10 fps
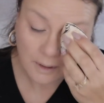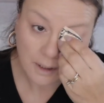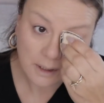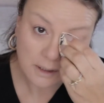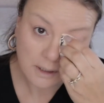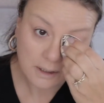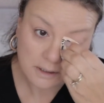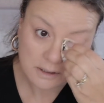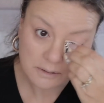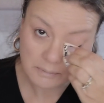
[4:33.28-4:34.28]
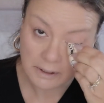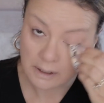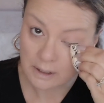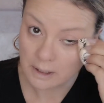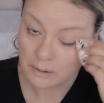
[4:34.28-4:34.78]
And then just
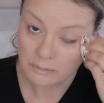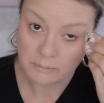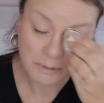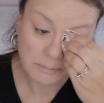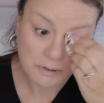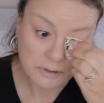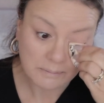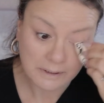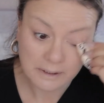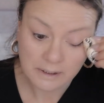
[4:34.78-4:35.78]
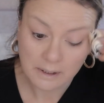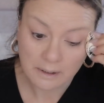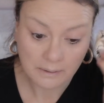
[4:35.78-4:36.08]
blend out with my beauty blender.